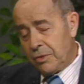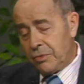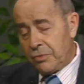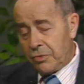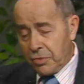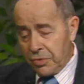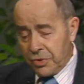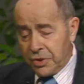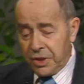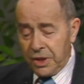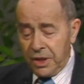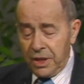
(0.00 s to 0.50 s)

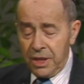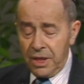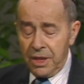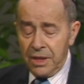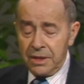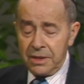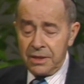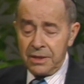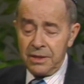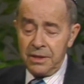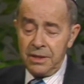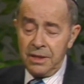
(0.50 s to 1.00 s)
to see
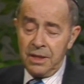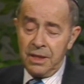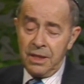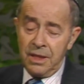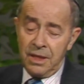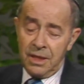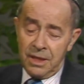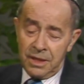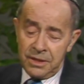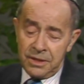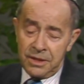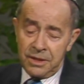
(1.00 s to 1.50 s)
us.
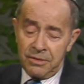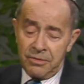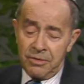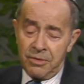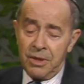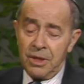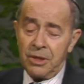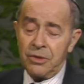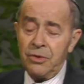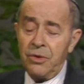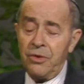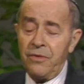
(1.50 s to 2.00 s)
She
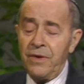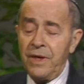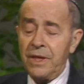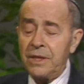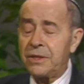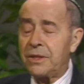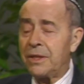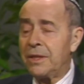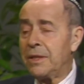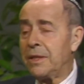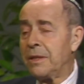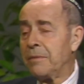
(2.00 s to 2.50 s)
brought over.
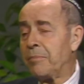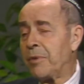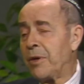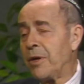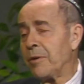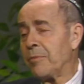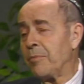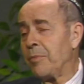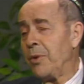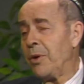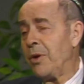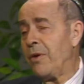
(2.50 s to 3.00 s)
She
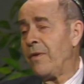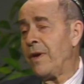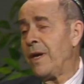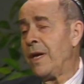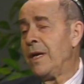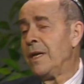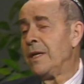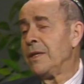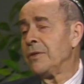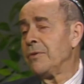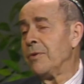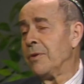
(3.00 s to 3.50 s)
brought me over.
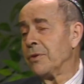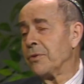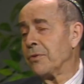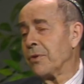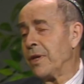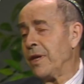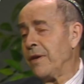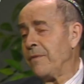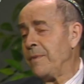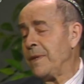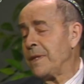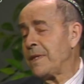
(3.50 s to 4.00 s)
She wanted to
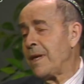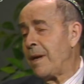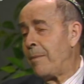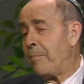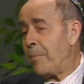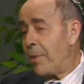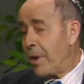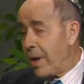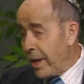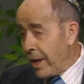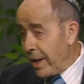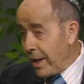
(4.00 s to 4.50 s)
give me some
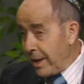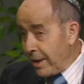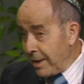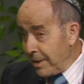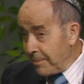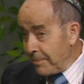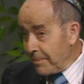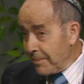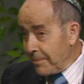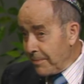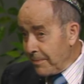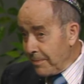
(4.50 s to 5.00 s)
money.
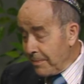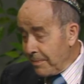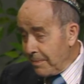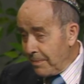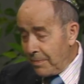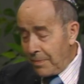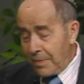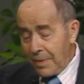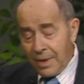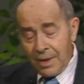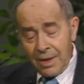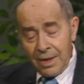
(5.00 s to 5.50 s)

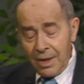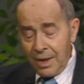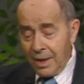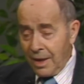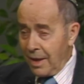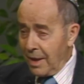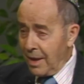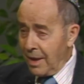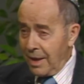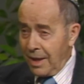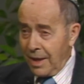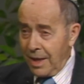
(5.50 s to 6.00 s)

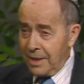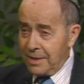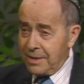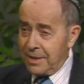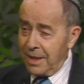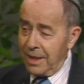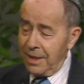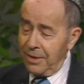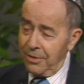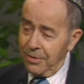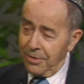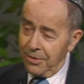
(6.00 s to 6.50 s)
I
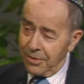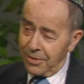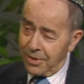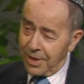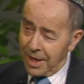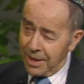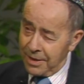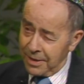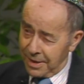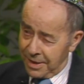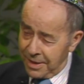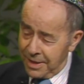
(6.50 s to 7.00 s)
said, look,
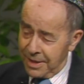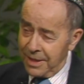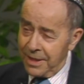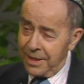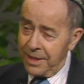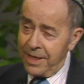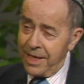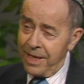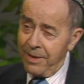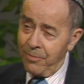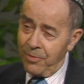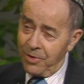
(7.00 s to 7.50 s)
her
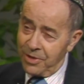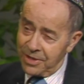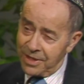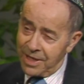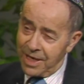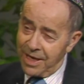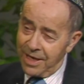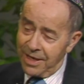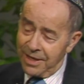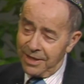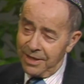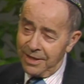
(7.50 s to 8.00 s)
name was
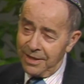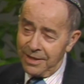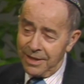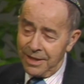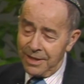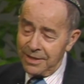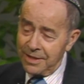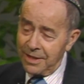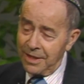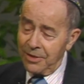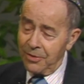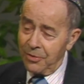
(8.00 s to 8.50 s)
Irene. I
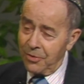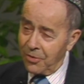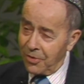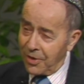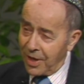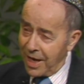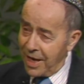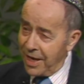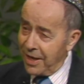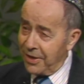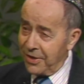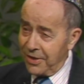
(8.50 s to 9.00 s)
said, look,
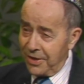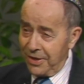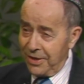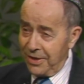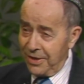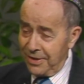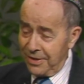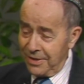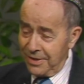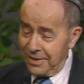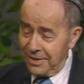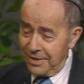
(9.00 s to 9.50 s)
Irene,